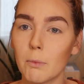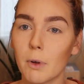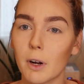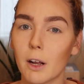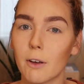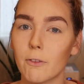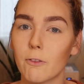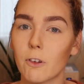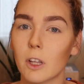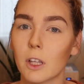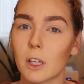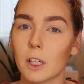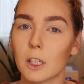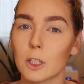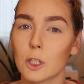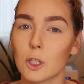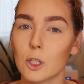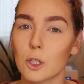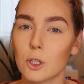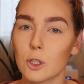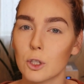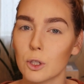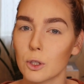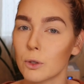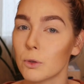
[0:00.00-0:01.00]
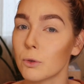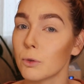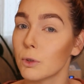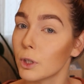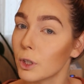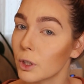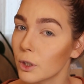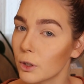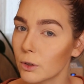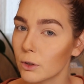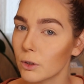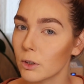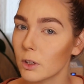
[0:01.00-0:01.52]
but I feel like it's too
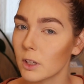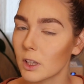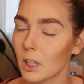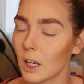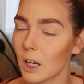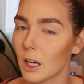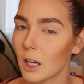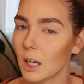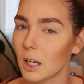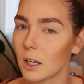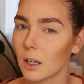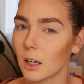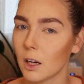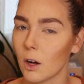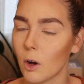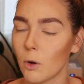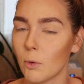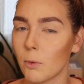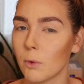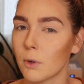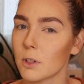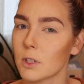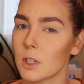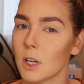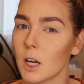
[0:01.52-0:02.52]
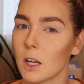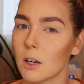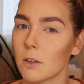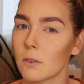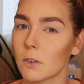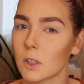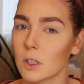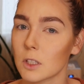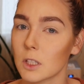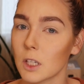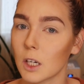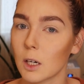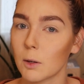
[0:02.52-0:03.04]
nude that it almost kind of
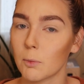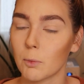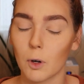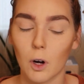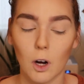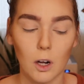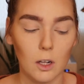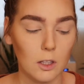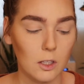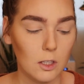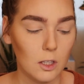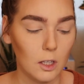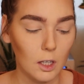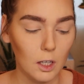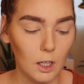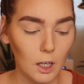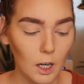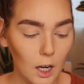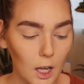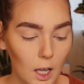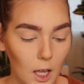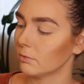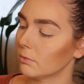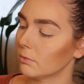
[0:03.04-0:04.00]
looks like a bronzer.